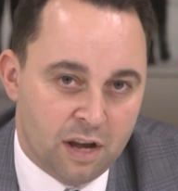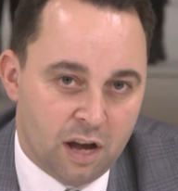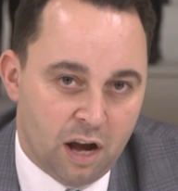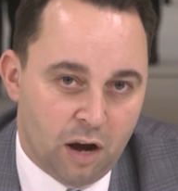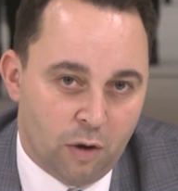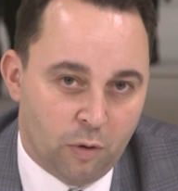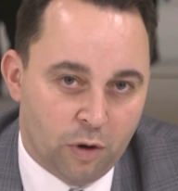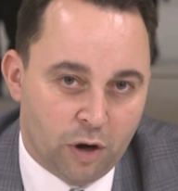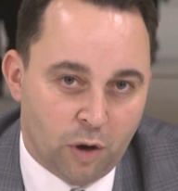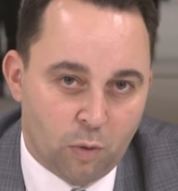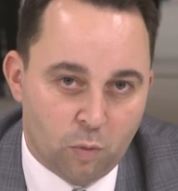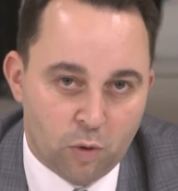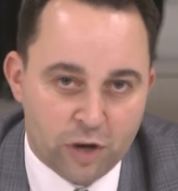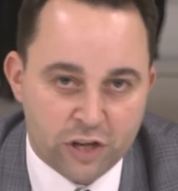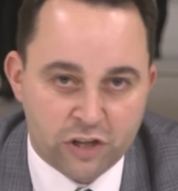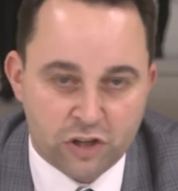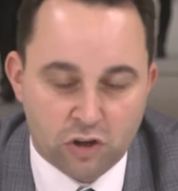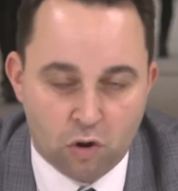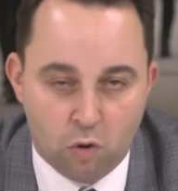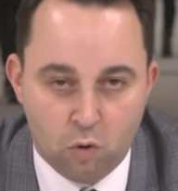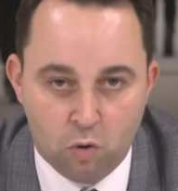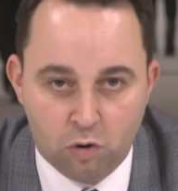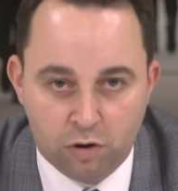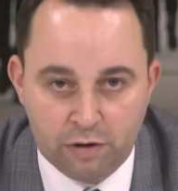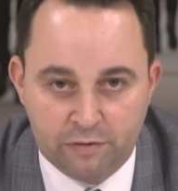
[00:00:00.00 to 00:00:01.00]
I want to wish
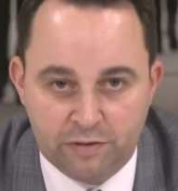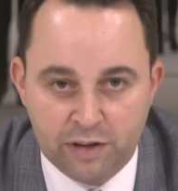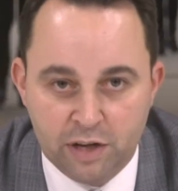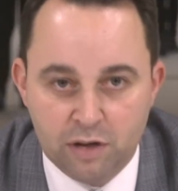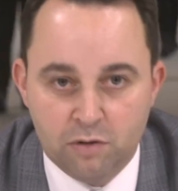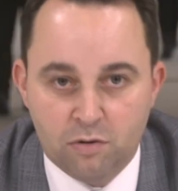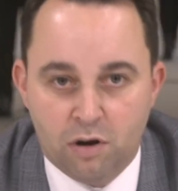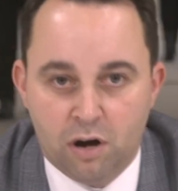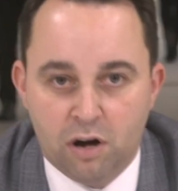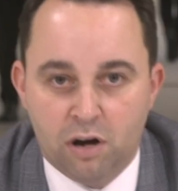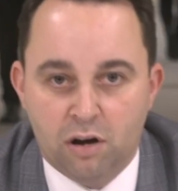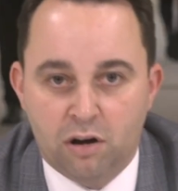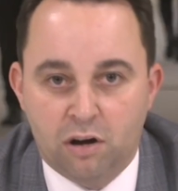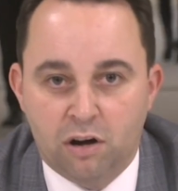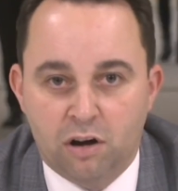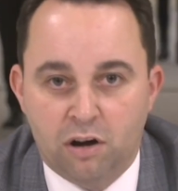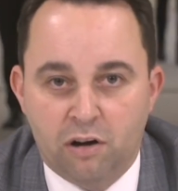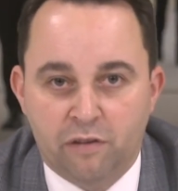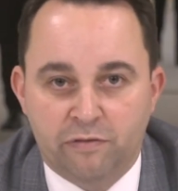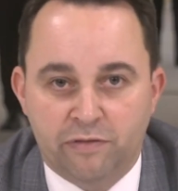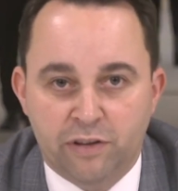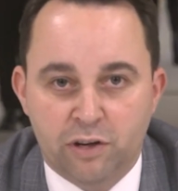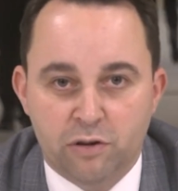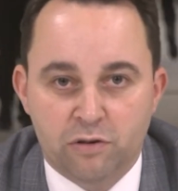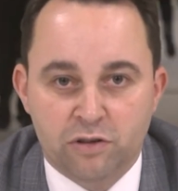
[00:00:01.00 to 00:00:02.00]
all of you,
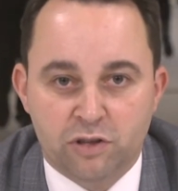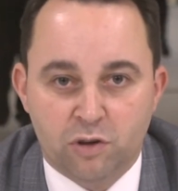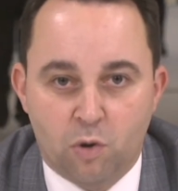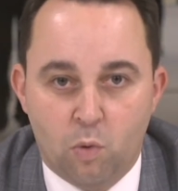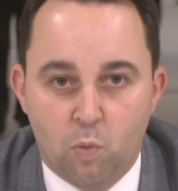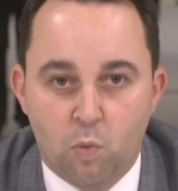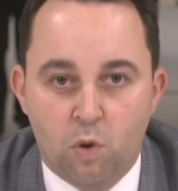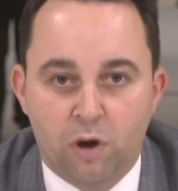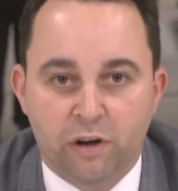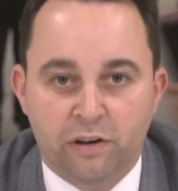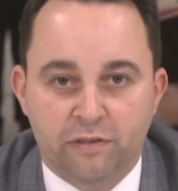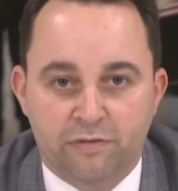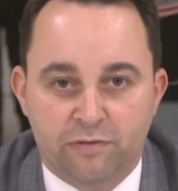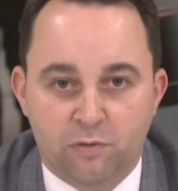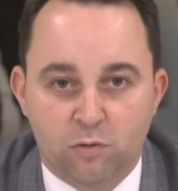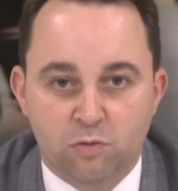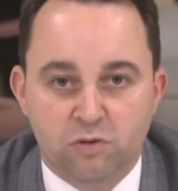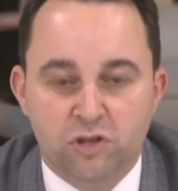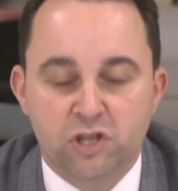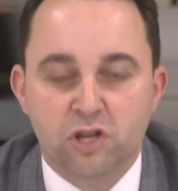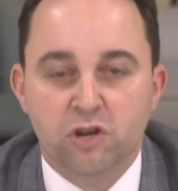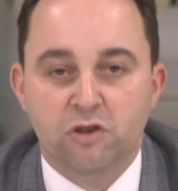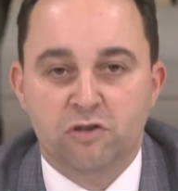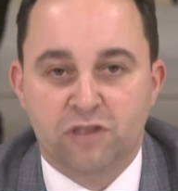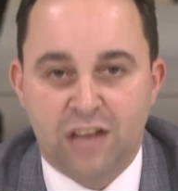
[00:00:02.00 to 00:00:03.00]
our viewers, a wonderful
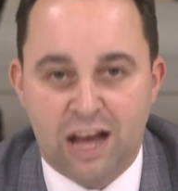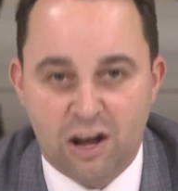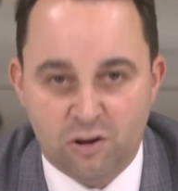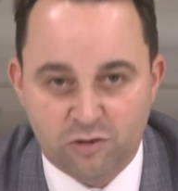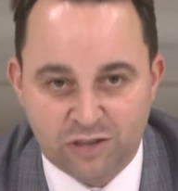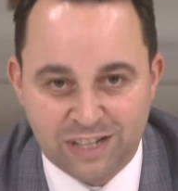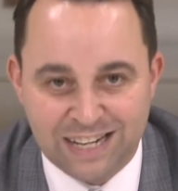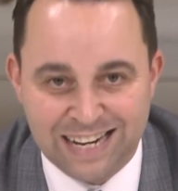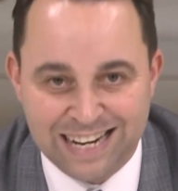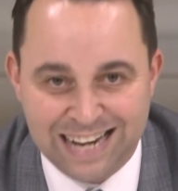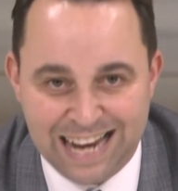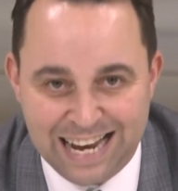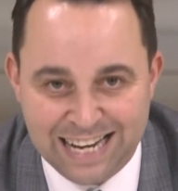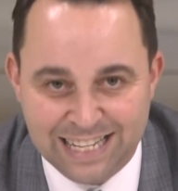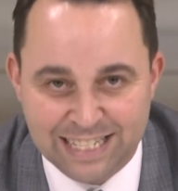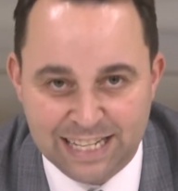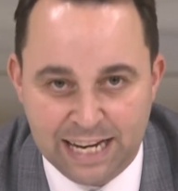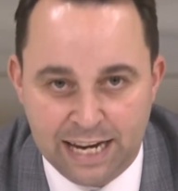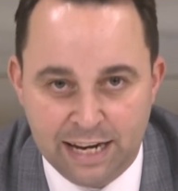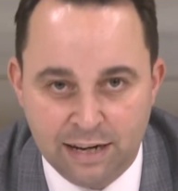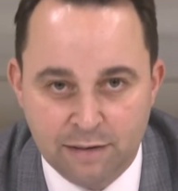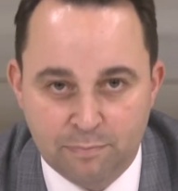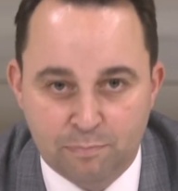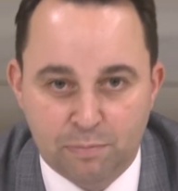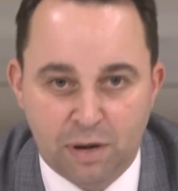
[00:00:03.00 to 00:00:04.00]

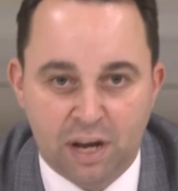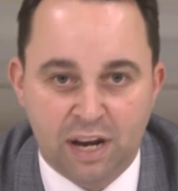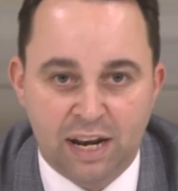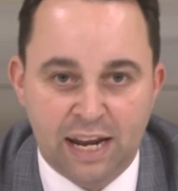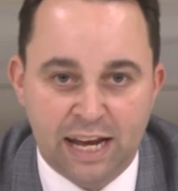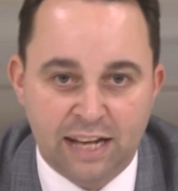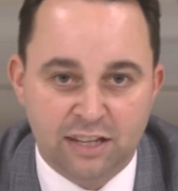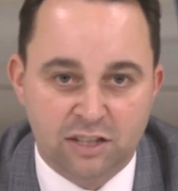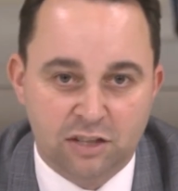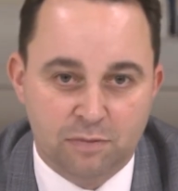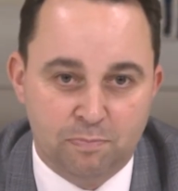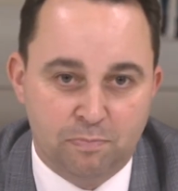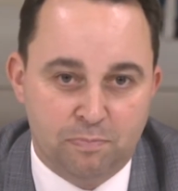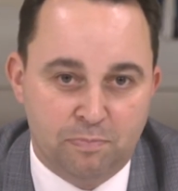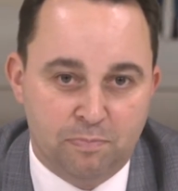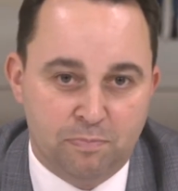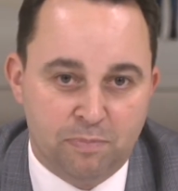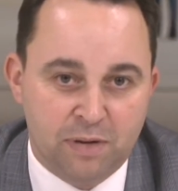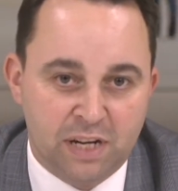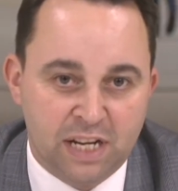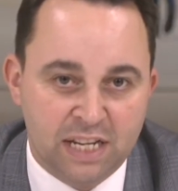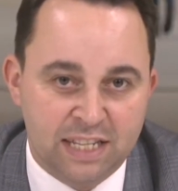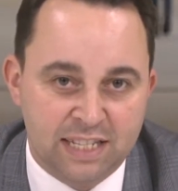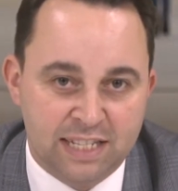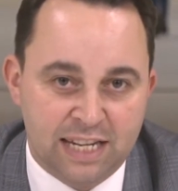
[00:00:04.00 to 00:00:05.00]
2018, but let's
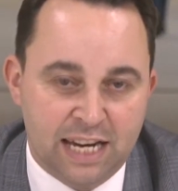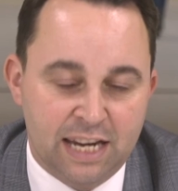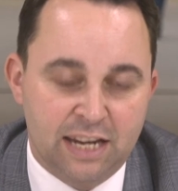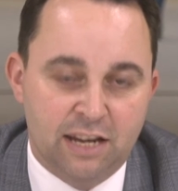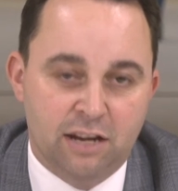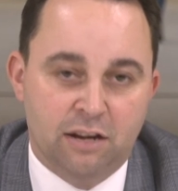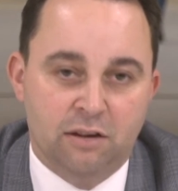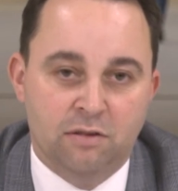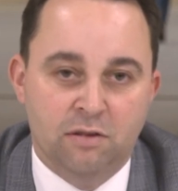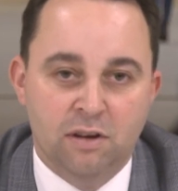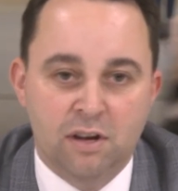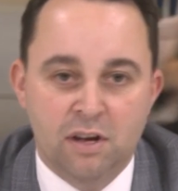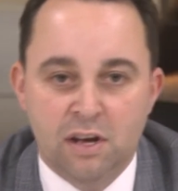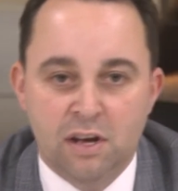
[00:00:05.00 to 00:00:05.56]
continue